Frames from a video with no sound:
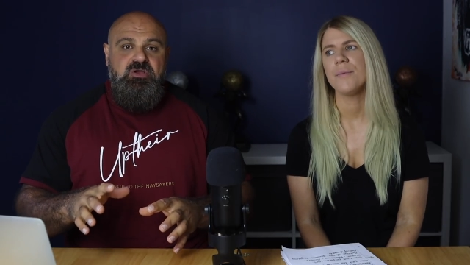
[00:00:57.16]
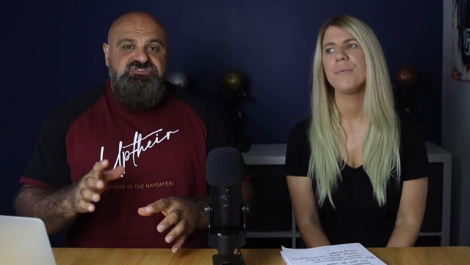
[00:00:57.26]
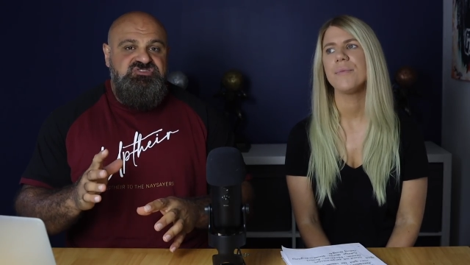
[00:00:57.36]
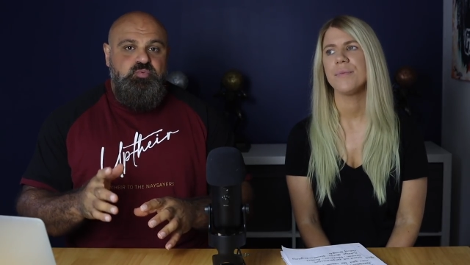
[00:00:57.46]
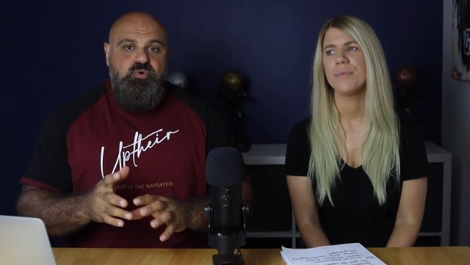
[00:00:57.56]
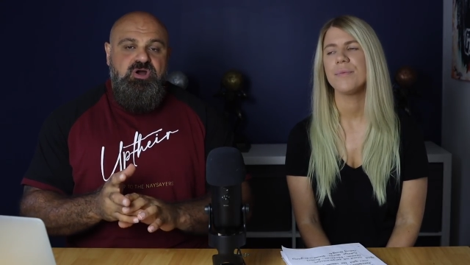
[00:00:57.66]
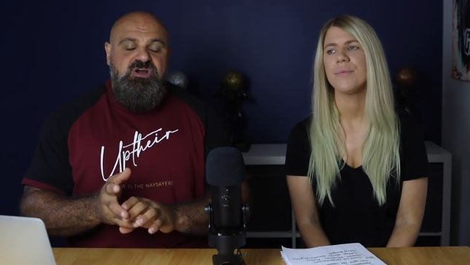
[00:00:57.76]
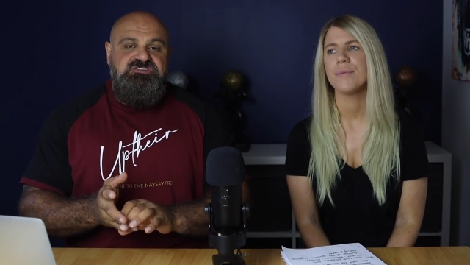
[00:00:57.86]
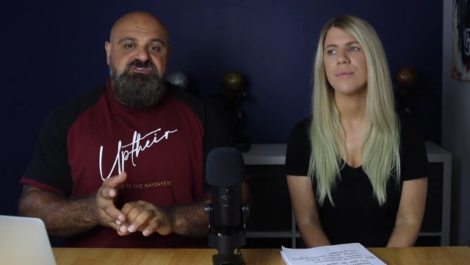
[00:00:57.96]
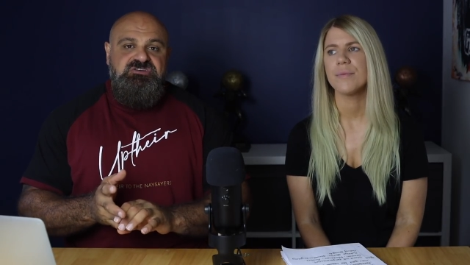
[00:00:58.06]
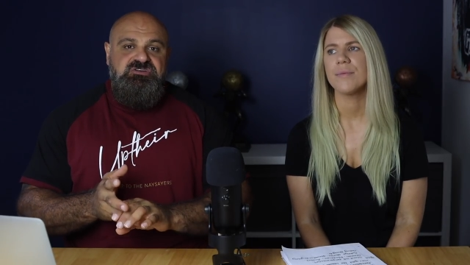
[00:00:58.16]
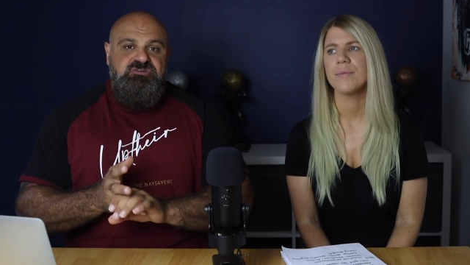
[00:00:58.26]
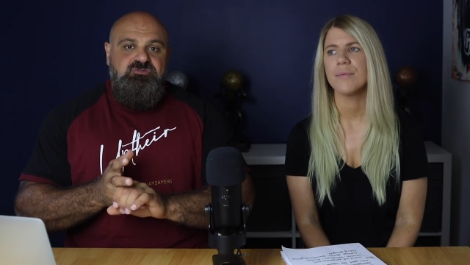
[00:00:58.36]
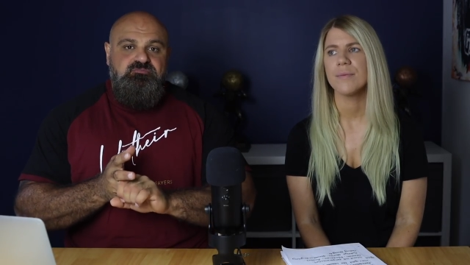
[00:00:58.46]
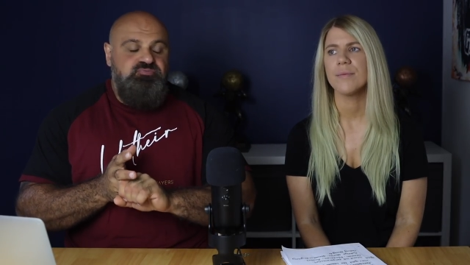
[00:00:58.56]
Speaker 1: just worked
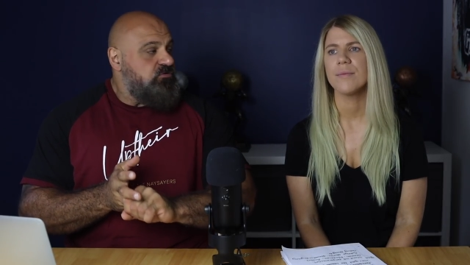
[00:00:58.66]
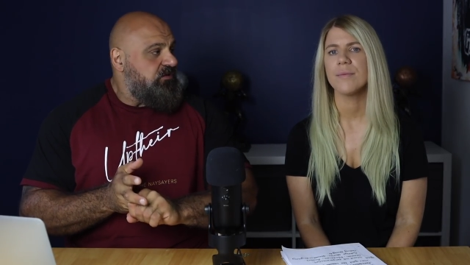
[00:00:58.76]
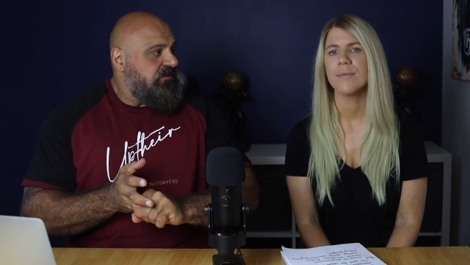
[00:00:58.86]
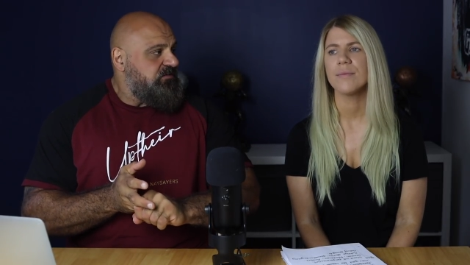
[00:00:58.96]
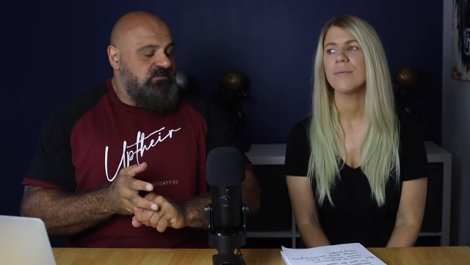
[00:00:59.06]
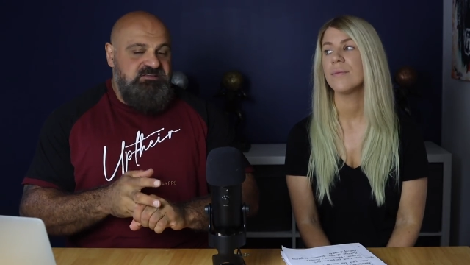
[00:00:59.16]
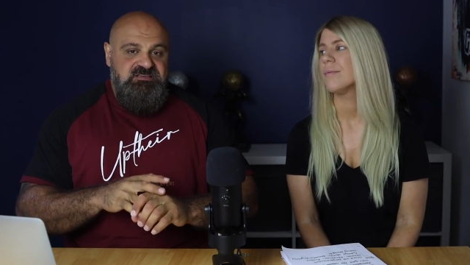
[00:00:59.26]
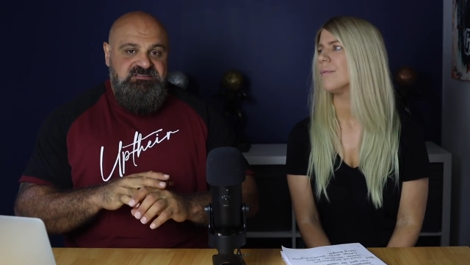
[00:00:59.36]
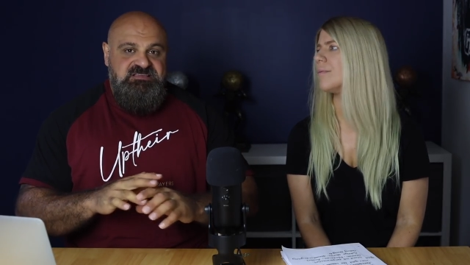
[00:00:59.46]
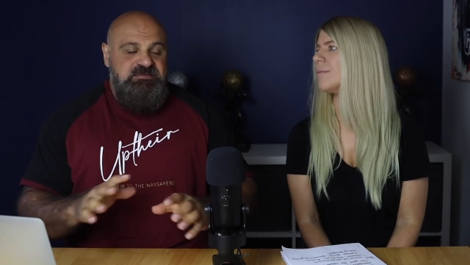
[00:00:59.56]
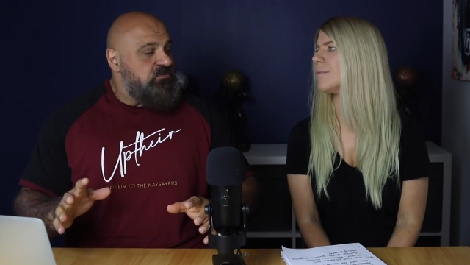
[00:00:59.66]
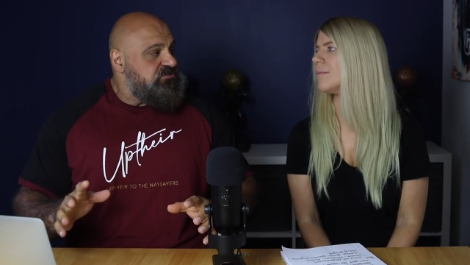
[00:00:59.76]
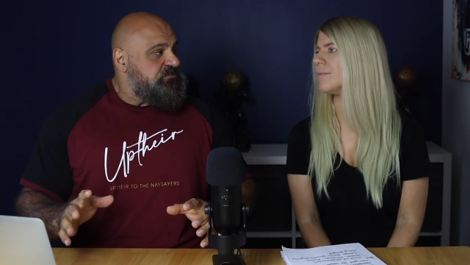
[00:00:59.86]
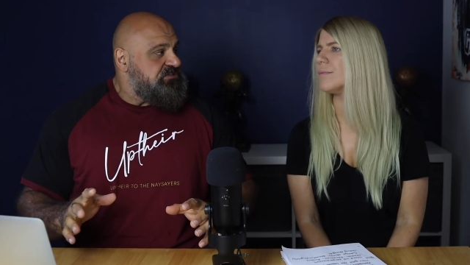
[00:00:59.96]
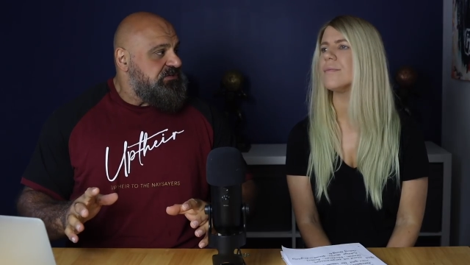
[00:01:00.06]
like a, a,
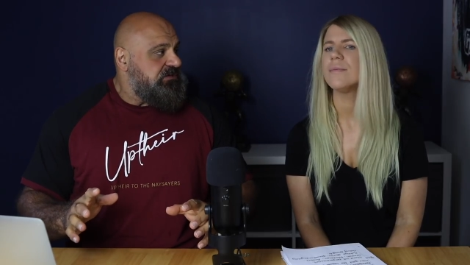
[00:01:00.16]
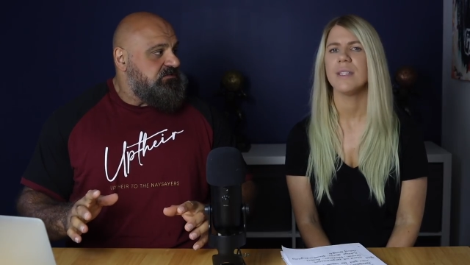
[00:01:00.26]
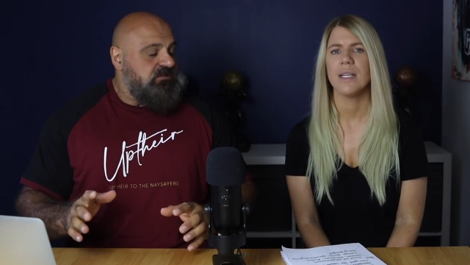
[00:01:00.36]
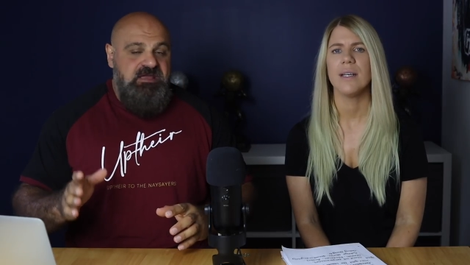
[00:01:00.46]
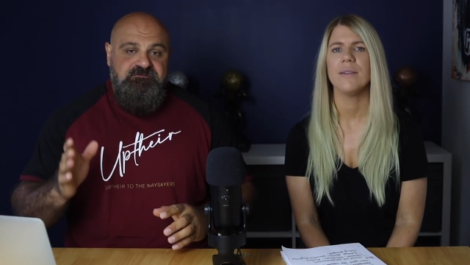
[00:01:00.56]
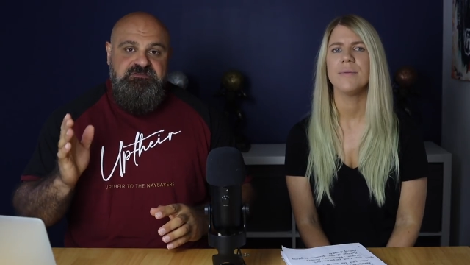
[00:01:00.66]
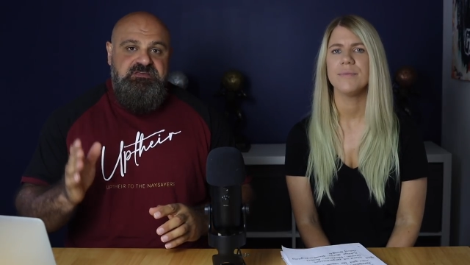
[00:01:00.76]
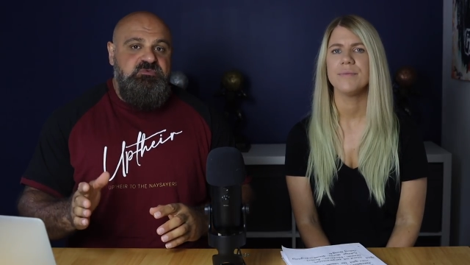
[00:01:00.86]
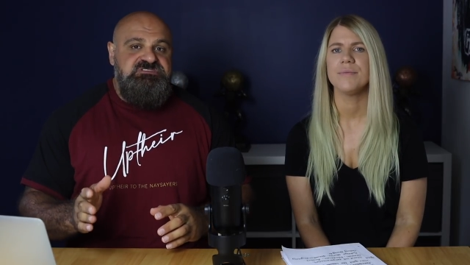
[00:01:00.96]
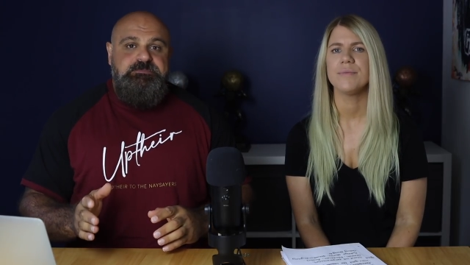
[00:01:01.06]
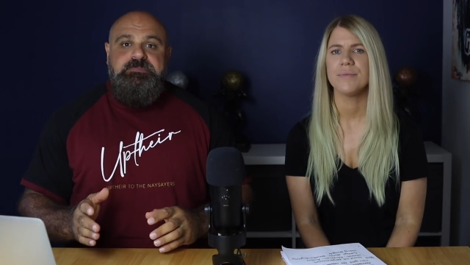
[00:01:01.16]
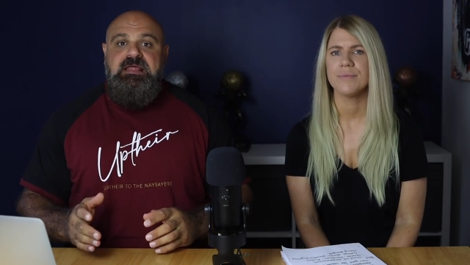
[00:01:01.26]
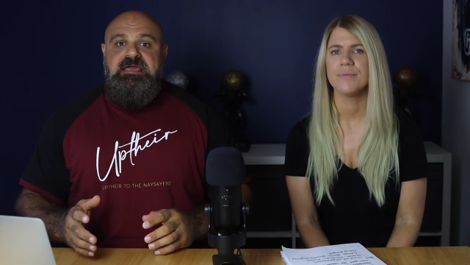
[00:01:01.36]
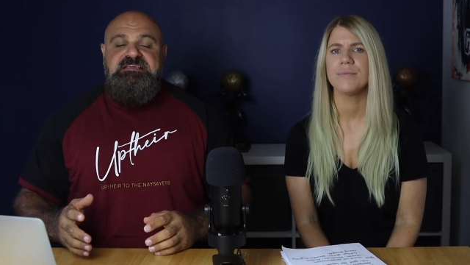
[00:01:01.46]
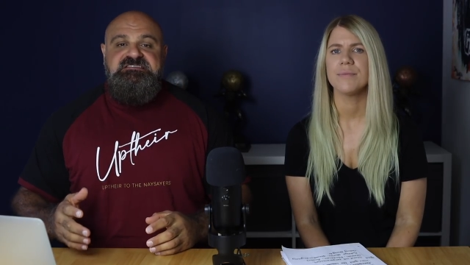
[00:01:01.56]
seamless machine. Yeah. Everything was in
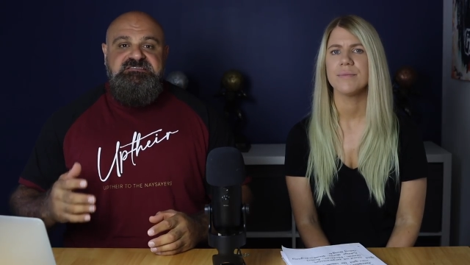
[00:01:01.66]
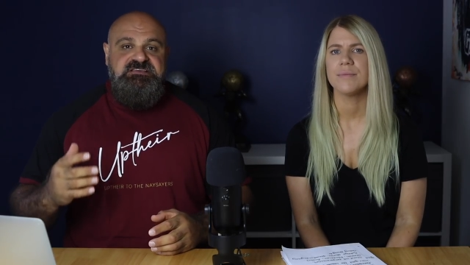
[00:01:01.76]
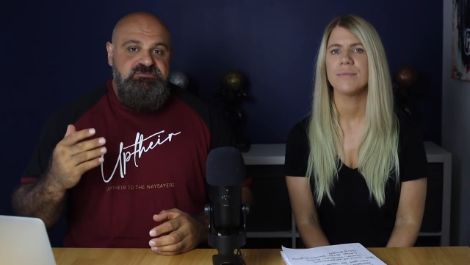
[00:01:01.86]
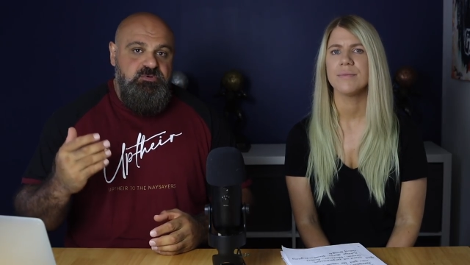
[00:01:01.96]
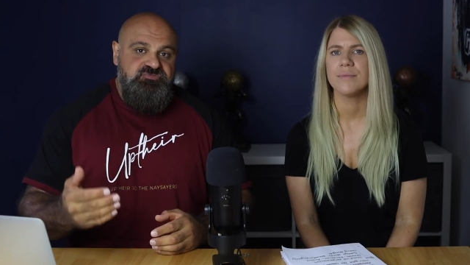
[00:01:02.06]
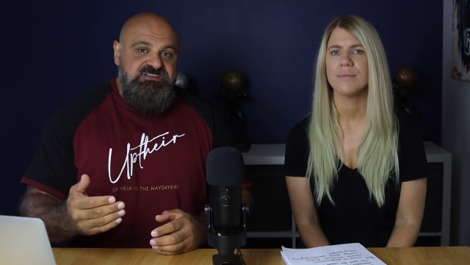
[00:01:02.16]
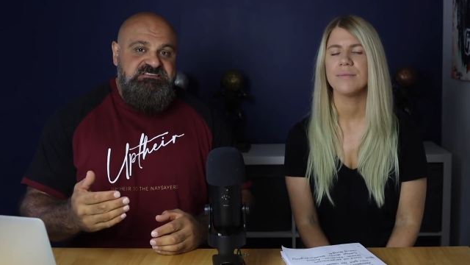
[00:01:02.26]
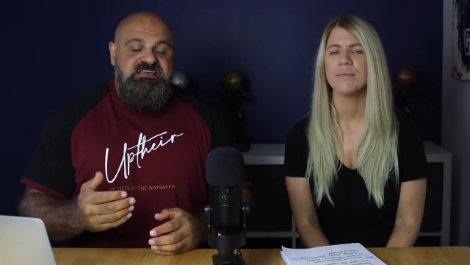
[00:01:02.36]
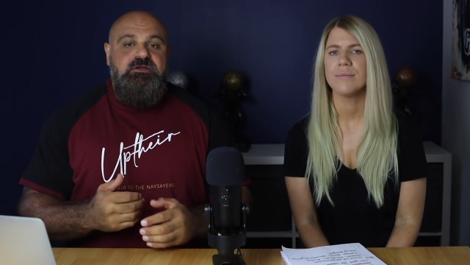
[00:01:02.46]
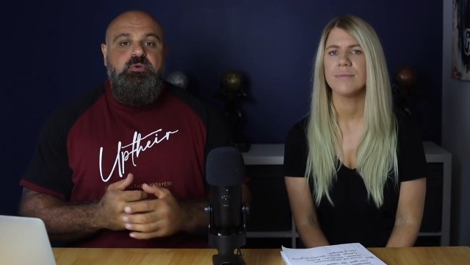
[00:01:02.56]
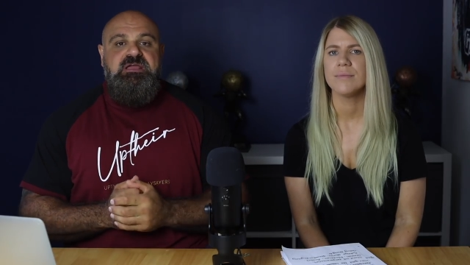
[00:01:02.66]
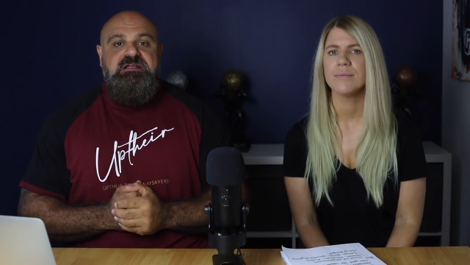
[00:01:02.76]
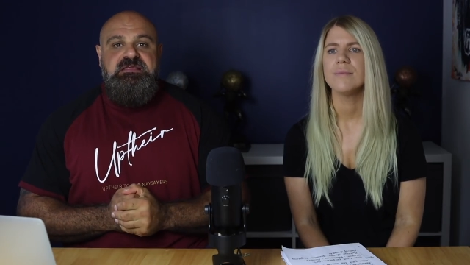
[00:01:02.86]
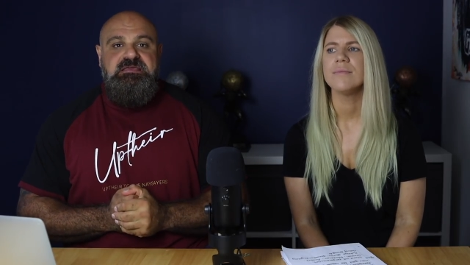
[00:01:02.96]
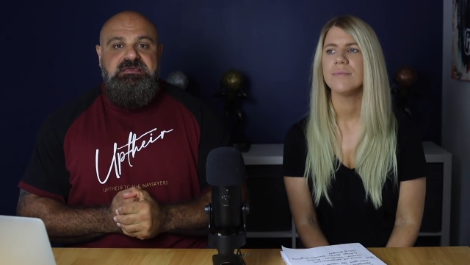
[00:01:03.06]
place. Things were reset
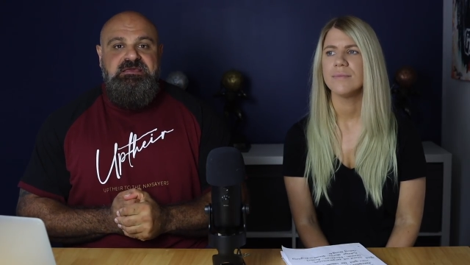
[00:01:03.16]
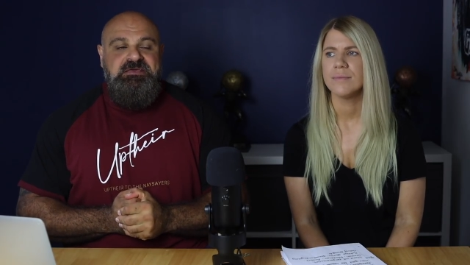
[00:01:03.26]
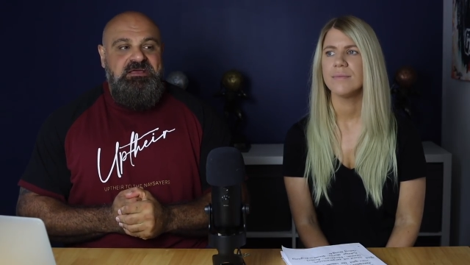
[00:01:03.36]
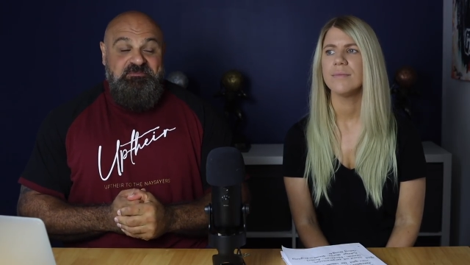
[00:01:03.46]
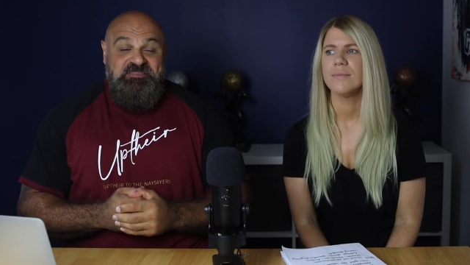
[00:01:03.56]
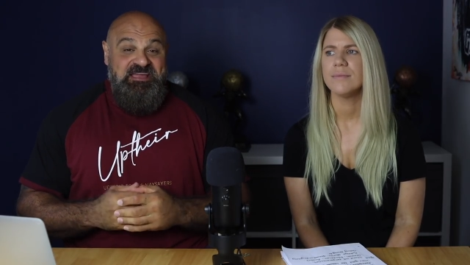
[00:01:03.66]
quickly. I mean,